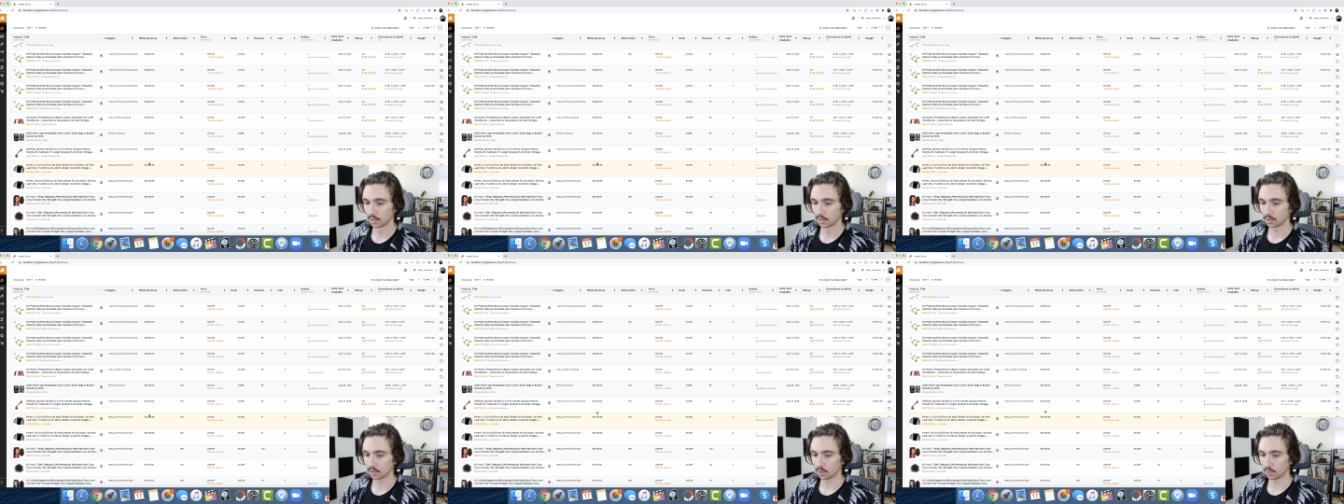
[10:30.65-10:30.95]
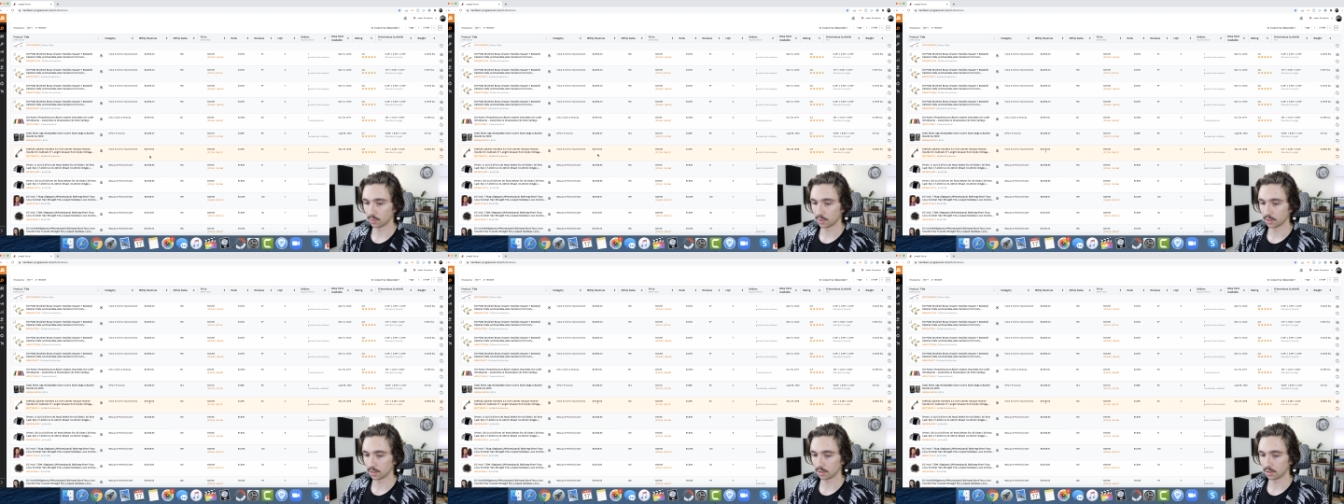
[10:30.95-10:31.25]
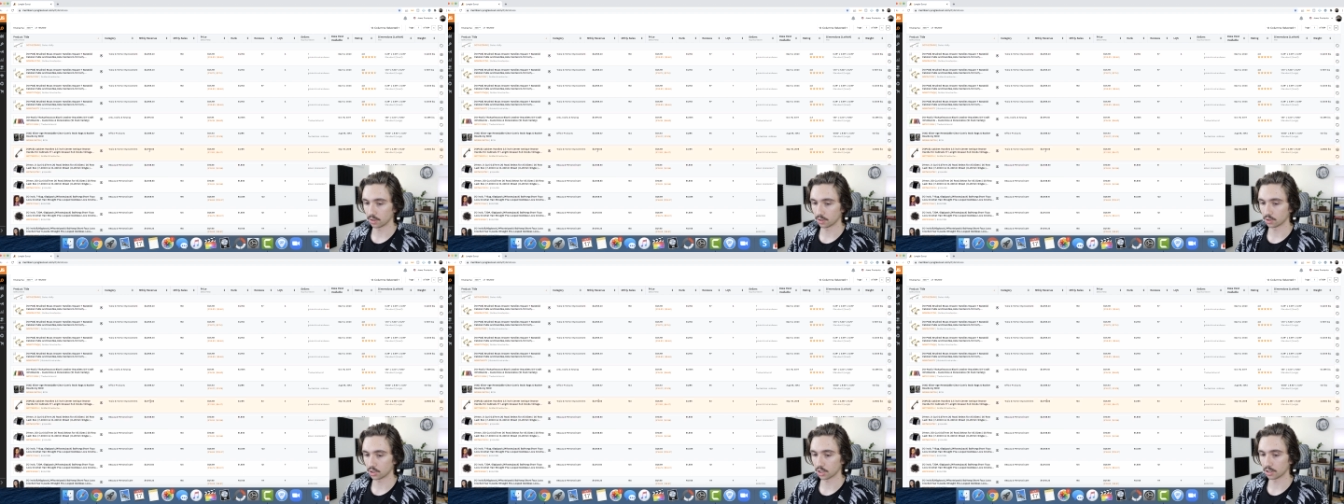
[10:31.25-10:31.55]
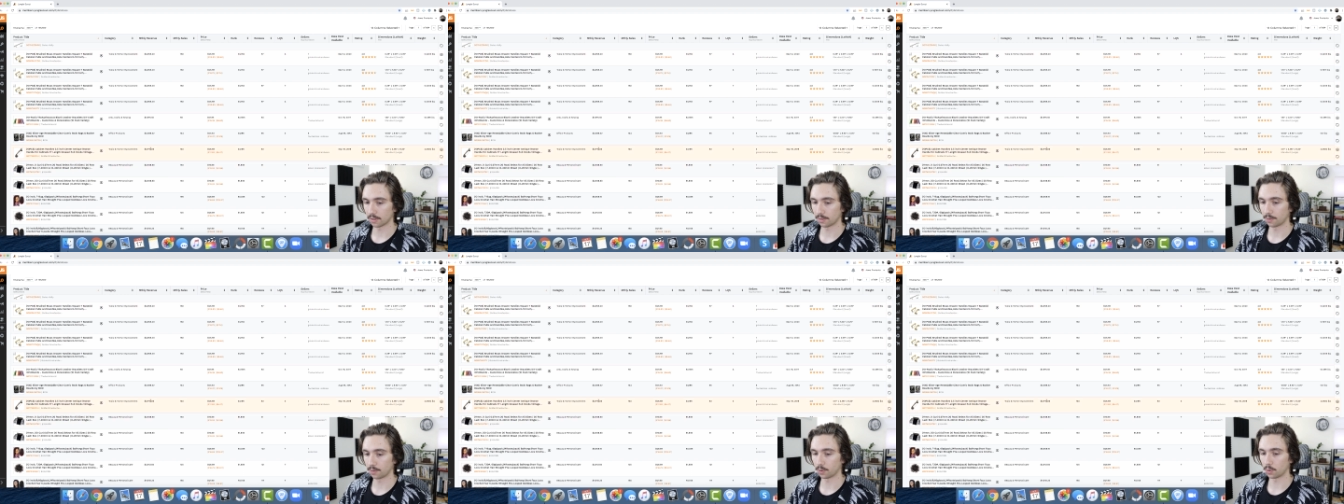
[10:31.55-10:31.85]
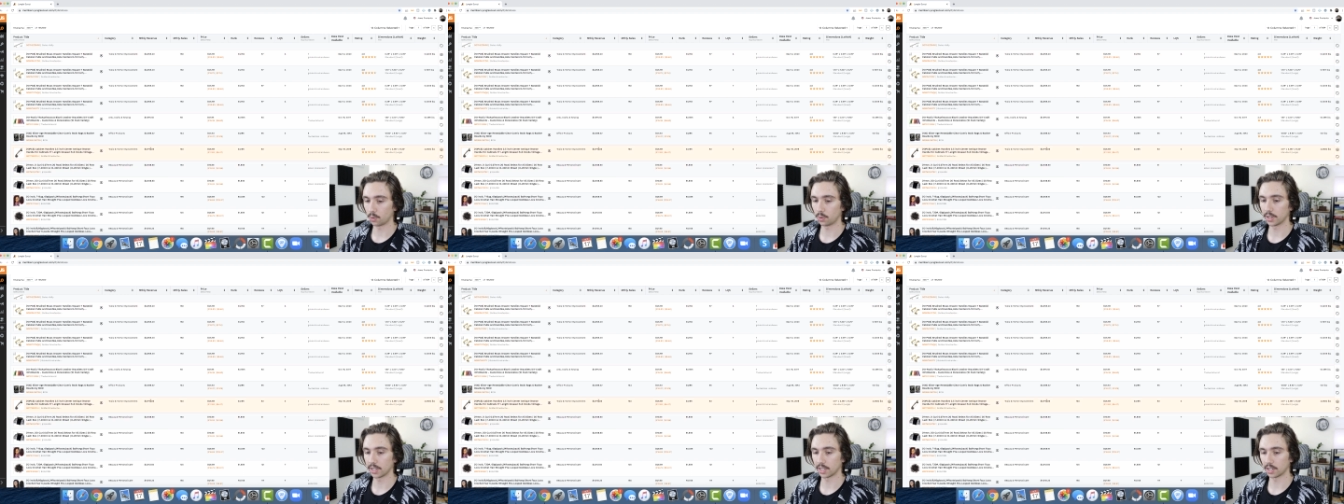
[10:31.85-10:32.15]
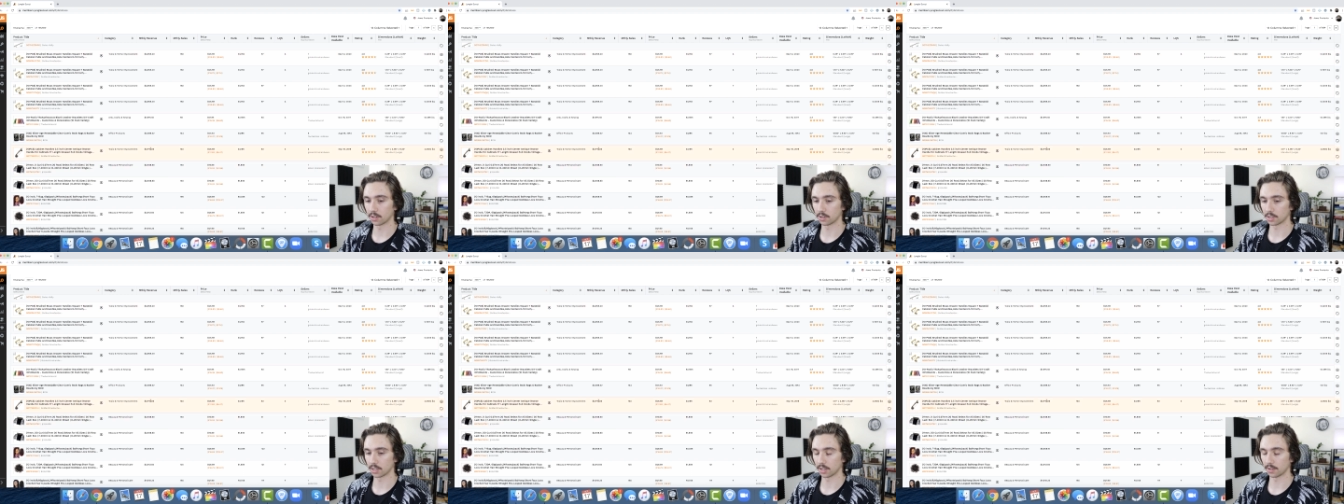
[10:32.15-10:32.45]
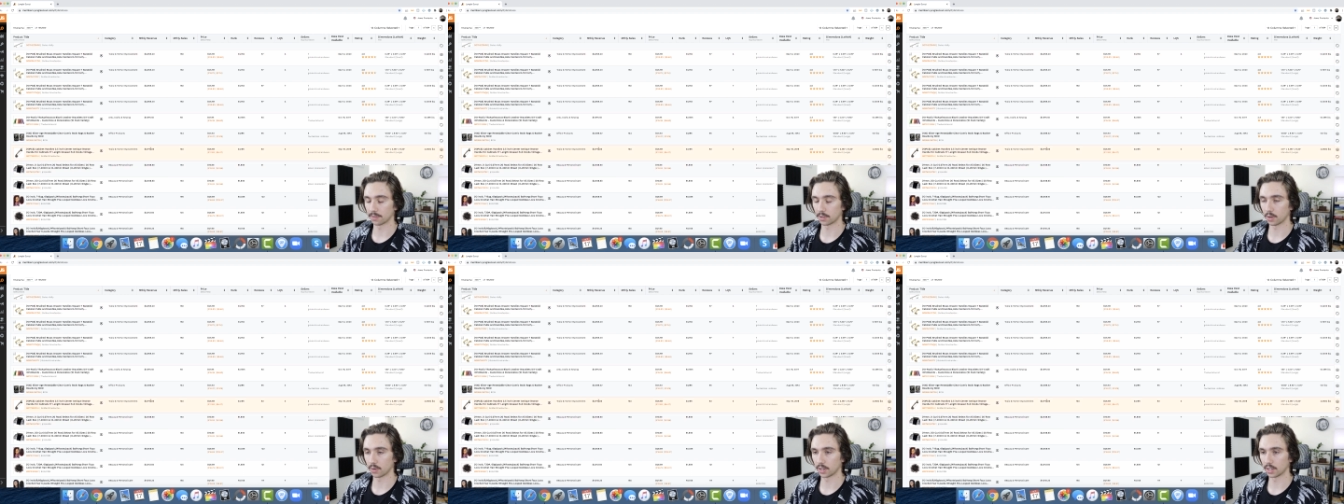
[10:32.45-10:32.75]
So it, you're just fooling
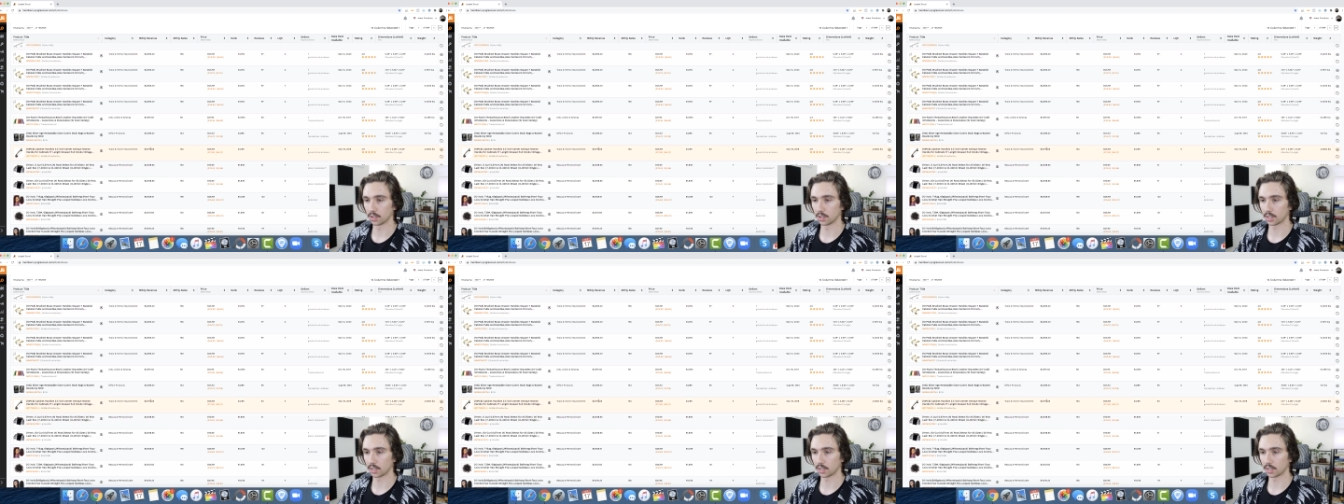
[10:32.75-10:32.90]
yourself going and